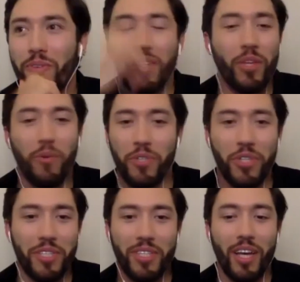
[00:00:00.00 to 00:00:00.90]
you would
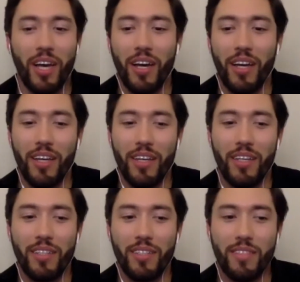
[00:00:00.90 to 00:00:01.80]
just
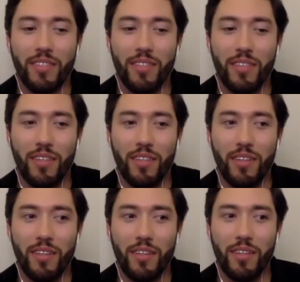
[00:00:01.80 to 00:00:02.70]
DM
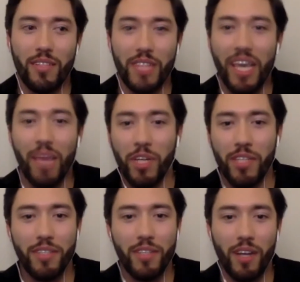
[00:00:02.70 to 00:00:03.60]

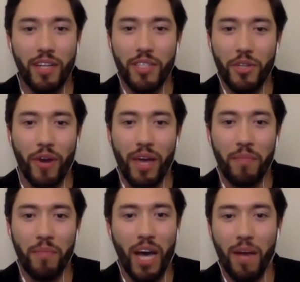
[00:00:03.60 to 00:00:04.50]
us on
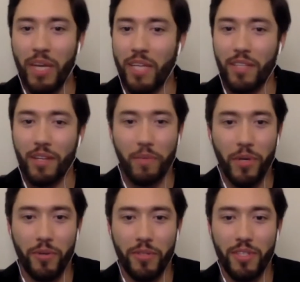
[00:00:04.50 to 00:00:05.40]
Instagram, comment on a
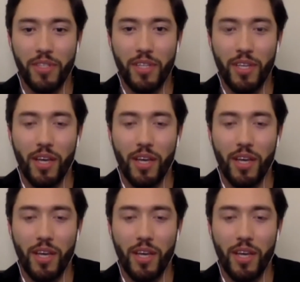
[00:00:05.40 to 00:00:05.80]
post.